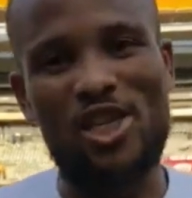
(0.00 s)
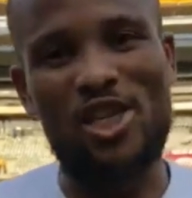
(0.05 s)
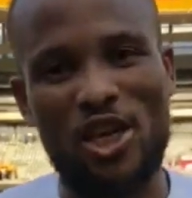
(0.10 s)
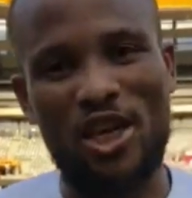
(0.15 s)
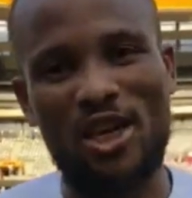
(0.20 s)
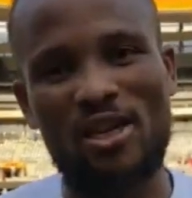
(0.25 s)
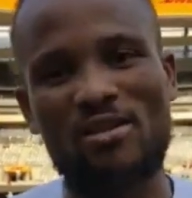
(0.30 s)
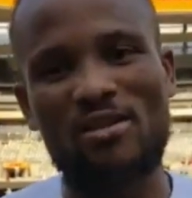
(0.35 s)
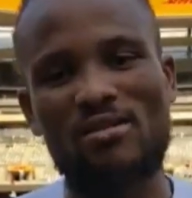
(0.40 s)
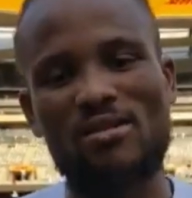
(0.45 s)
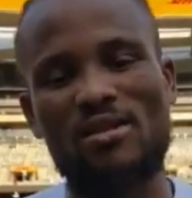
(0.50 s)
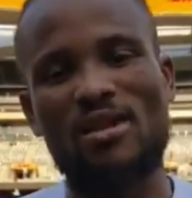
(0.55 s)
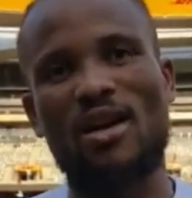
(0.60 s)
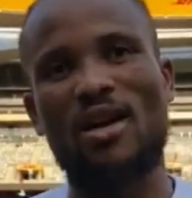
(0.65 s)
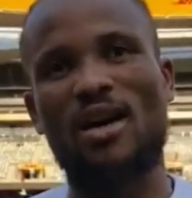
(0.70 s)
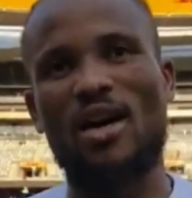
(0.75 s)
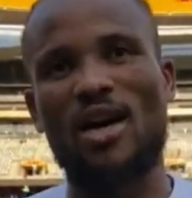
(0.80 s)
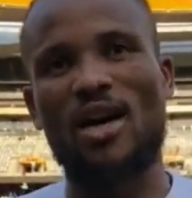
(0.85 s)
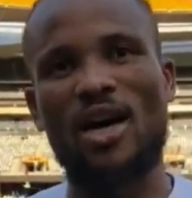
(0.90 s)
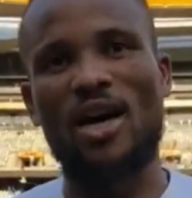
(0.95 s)
Nation.
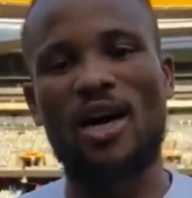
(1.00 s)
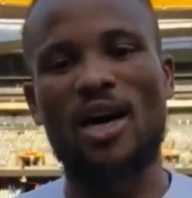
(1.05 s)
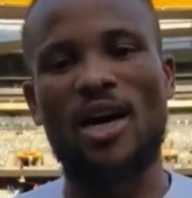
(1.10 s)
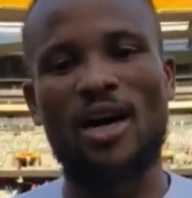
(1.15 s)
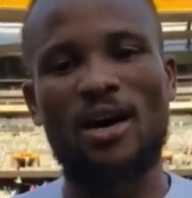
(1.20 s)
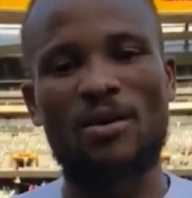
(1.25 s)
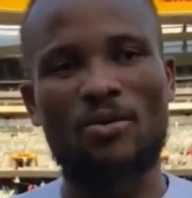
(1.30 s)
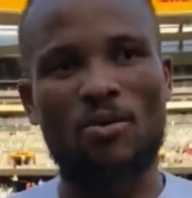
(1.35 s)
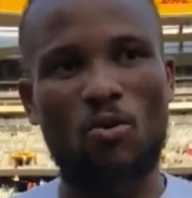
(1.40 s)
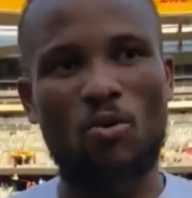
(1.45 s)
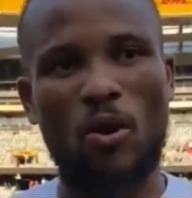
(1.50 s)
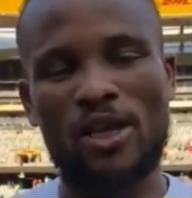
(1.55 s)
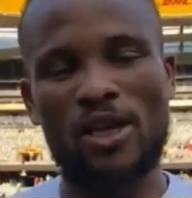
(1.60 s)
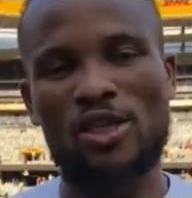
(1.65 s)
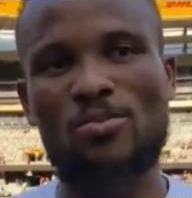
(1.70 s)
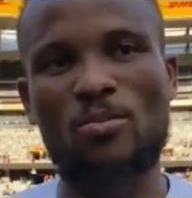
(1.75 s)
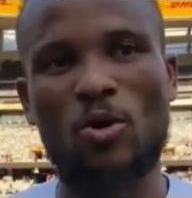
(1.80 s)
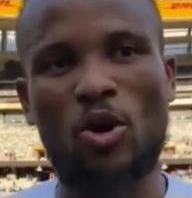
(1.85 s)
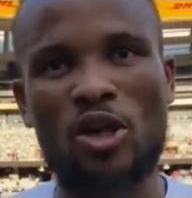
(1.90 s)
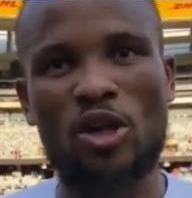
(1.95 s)

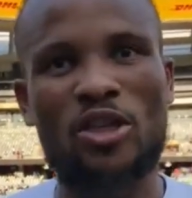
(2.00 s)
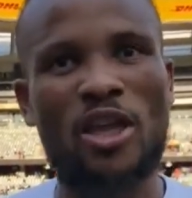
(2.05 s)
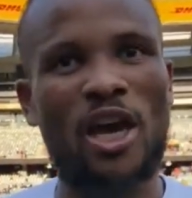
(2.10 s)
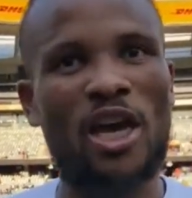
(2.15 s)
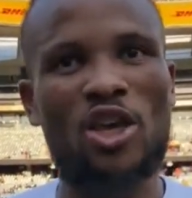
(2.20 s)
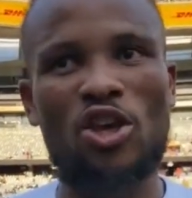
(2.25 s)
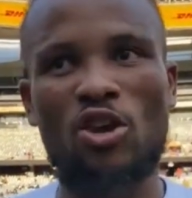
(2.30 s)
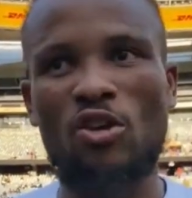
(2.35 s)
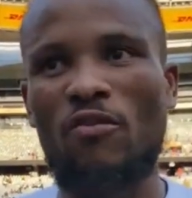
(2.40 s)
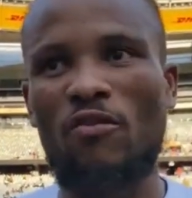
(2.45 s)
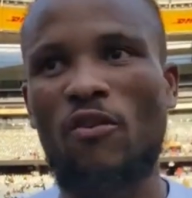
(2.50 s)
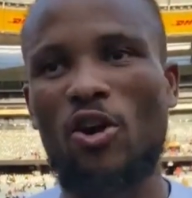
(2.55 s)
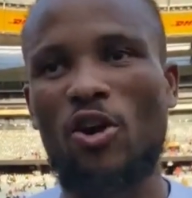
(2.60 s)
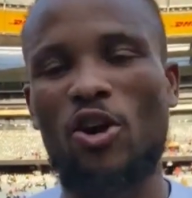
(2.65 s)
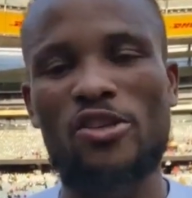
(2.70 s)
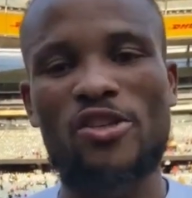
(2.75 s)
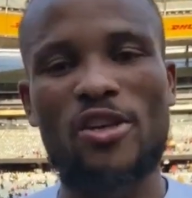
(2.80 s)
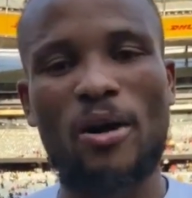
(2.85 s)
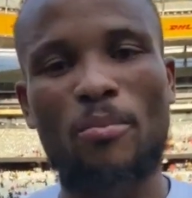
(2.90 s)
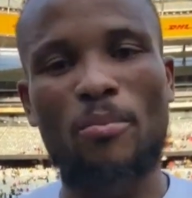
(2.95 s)
Once more, thank you for
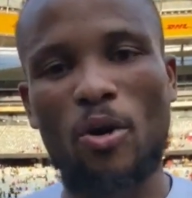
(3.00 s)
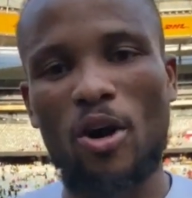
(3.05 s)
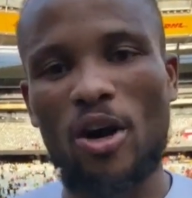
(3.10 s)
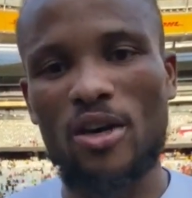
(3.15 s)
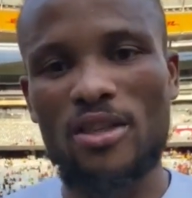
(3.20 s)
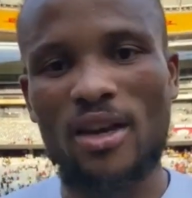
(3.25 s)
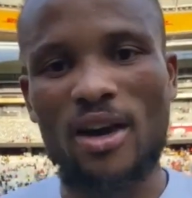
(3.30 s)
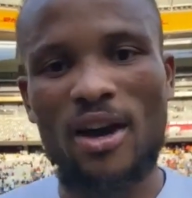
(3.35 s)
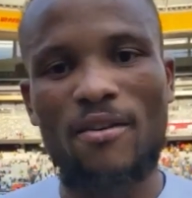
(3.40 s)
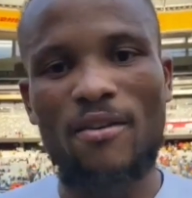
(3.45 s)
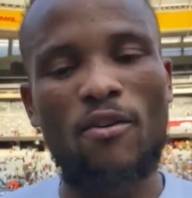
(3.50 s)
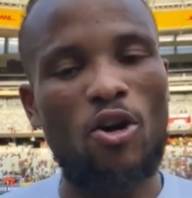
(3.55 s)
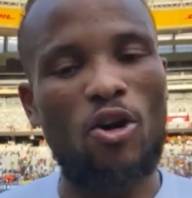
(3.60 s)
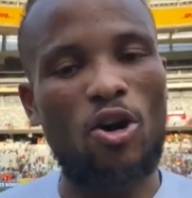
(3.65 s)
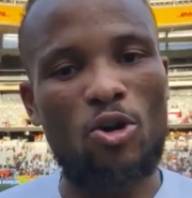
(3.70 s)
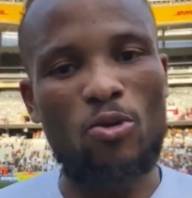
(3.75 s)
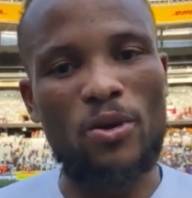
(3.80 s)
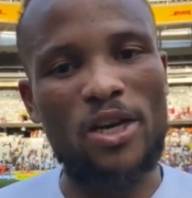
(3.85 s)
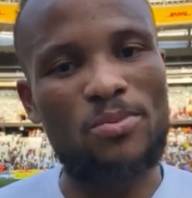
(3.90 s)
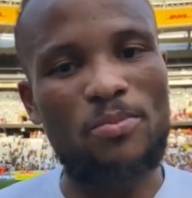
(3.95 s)
your support, for
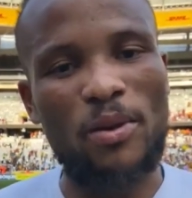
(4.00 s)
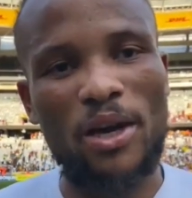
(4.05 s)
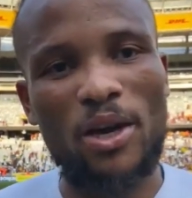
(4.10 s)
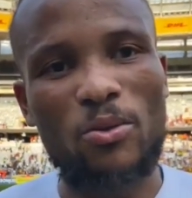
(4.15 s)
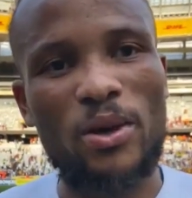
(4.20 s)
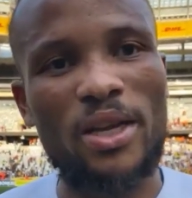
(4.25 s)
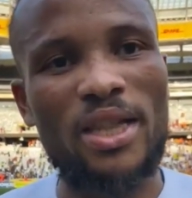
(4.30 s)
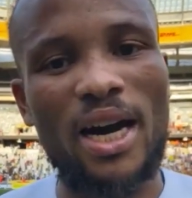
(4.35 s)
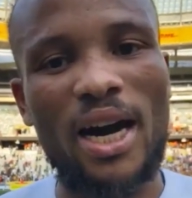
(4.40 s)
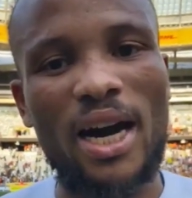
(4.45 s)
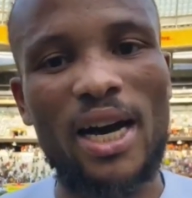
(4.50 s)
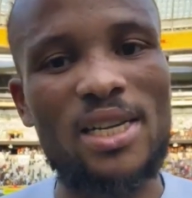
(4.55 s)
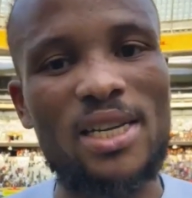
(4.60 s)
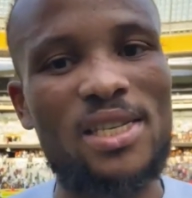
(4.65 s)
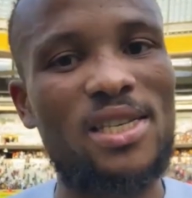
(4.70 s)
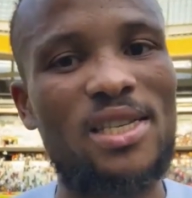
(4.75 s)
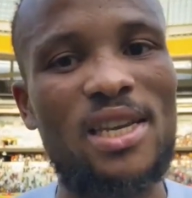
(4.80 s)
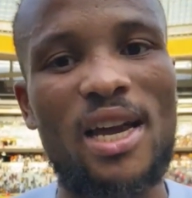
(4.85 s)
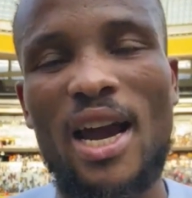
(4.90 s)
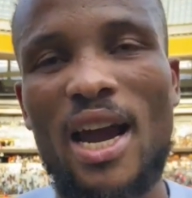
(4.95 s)
always being with
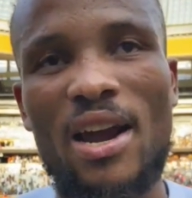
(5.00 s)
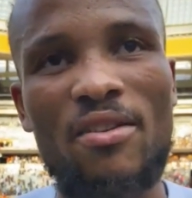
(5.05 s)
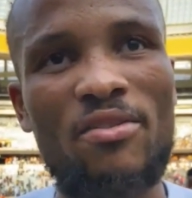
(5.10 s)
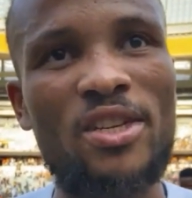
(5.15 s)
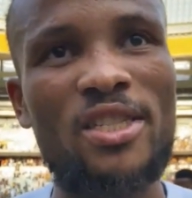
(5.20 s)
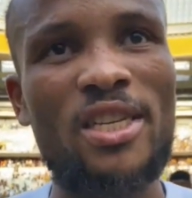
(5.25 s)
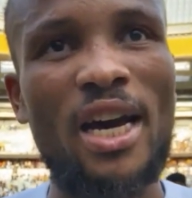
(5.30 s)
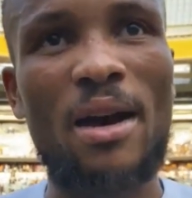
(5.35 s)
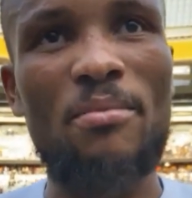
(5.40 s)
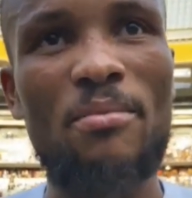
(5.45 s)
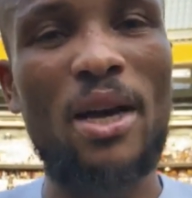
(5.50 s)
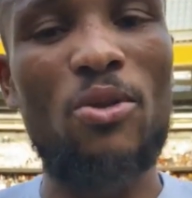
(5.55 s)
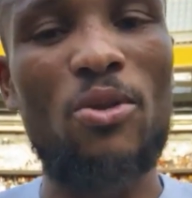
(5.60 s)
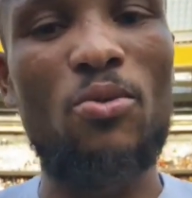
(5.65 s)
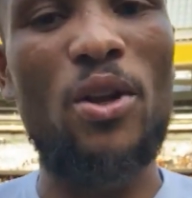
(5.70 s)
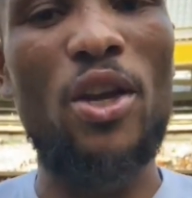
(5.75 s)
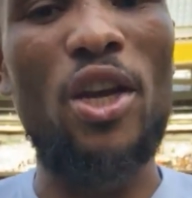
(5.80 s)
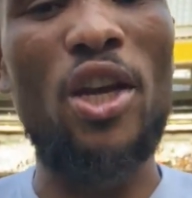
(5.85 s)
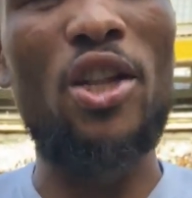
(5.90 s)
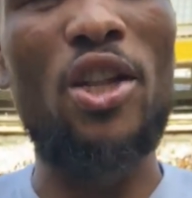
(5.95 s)
us every time that we